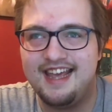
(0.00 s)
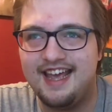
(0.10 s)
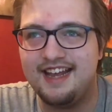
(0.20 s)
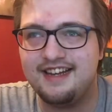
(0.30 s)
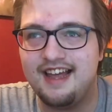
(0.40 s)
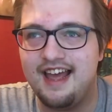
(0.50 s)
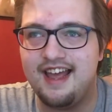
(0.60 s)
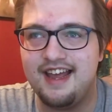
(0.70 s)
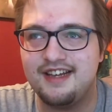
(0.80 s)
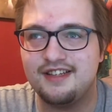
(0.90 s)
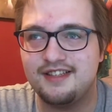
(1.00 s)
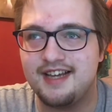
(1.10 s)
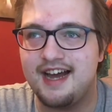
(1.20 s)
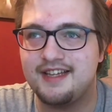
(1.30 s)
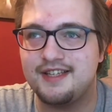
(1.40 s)
in, uh, in
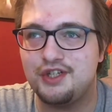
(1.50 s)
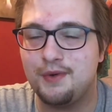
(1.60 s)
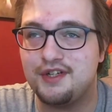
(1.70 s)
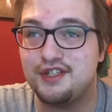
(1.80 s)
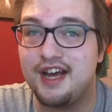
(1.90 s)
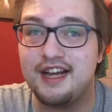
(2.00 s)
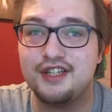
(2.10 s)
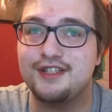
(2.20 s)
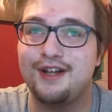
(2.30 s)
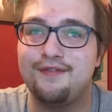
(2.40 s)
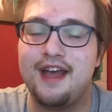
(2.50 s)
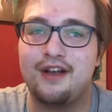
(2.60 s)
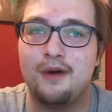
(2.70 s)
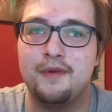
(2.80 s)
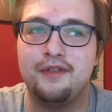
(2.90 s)
dire situations. I just love that
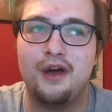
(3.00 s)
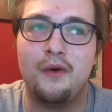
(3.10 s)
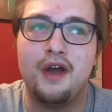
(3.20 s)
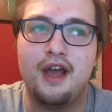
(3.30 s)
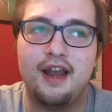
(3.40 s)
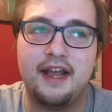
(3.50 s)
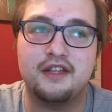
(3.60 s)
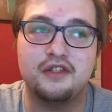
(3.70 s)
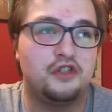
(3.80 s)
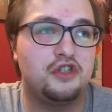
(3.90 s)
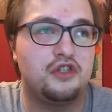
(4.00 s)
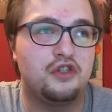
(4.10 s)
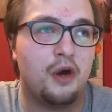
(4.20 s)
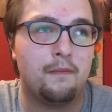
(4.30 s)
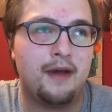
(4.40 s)
comment, though. Like,
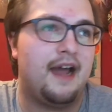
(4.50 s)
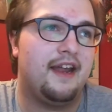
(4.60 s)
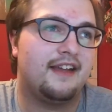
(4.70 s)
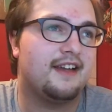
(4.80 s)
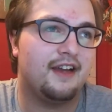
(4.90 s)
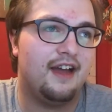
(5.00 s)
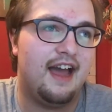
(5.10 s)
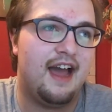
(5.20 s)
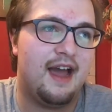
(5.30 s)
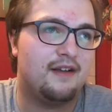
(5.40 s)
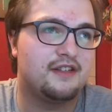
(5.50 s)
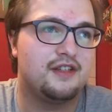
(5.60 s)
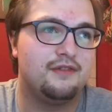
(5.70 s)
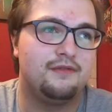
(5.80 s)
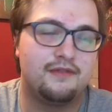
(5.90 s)
don't panic uh,
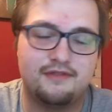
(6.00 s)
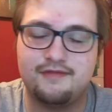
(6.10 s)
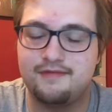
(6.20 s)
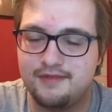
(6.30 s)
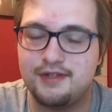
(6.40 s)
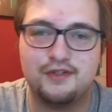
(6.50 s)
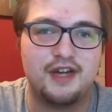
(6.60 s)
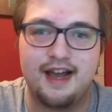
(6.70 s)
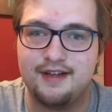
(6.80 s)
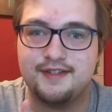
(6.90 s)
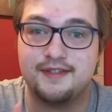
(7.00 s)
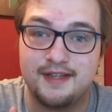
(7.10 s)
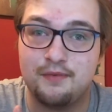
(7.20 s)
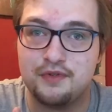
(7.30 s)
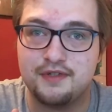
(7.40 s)
to, to Giles as
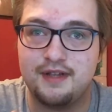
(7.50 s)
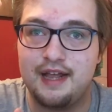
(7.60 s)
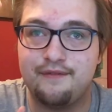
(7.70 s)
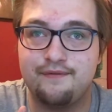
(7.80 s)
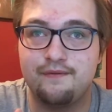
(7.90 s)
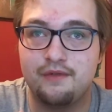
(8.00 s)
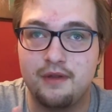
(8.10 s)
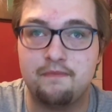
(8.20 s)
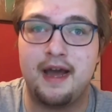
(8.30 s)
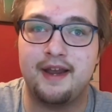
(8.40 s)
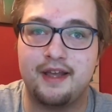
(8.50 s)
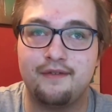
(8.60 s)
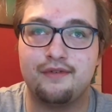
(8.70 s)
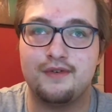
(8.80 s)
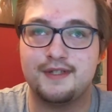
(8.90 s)
he was, like,
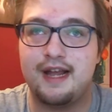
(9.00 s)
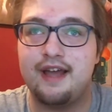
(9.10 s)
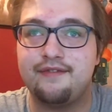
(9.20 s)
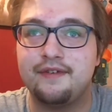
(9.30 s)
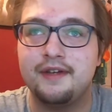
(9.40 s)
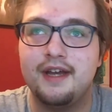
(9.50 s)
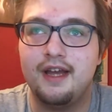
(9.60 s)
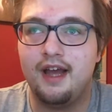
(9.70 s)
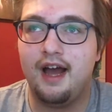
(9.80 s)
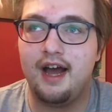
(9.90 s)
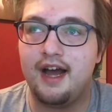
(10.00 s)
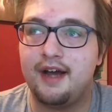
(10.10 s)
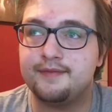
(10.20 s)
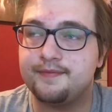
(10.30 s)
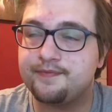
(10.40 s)
panicking for his life.
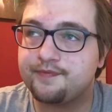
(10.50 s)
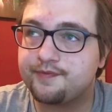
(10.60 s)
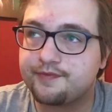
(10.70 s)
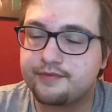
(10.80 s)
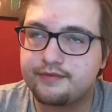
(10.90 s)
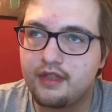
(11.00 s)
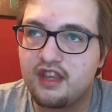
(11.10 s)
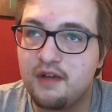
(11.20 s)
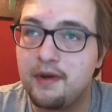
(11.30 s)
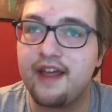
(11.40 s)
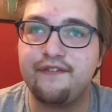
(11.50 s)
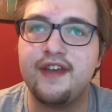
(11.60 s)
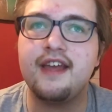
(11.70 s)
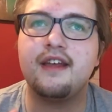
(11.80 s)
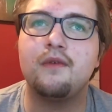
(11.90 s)
Um, but I
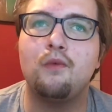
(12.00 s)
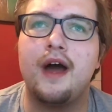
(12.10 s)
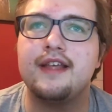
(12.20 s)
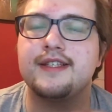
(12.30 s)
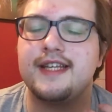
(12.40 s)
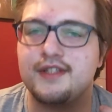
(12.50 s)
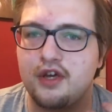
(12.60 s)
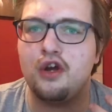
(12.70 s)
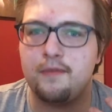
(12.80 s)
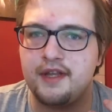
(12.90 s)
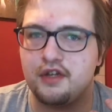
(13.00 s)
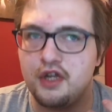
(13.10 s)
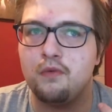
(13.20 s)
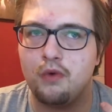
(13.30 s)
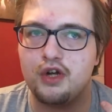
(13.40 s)
think whilst he's to be the
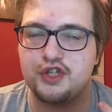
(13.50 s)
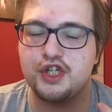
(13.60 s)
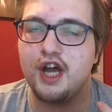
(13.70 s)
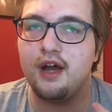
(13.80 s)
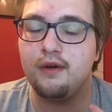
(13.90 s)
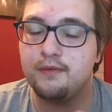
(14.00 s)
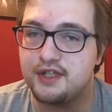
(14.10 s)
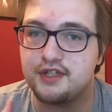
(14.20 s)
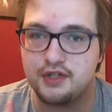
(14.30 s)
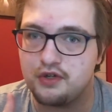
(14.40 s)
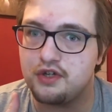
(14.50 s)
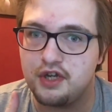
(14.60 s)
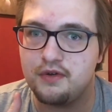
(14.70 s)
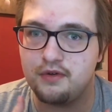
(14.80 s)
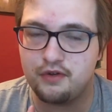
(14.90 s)
new Watcher, which is a good,
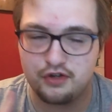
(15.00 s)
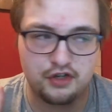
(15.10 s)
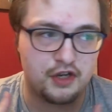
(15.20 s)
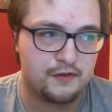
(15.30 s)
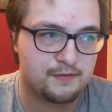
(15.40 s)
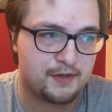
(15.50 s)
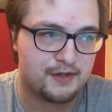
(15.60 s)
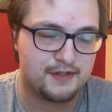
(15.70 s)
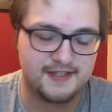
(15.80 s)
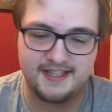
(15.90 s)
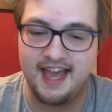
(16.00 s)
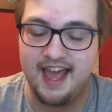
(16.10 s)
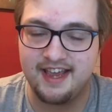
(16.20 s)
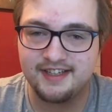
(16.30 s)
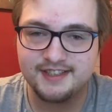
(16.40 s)
new- good news because
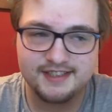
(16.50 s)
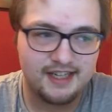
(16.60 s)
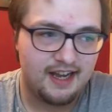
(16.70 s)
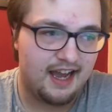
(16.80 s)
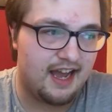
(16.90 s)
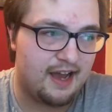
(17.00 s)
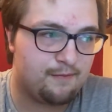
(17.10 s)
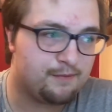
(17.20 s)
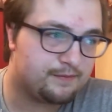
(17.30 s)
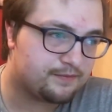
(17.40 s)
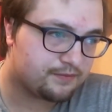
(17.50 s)
yay, um,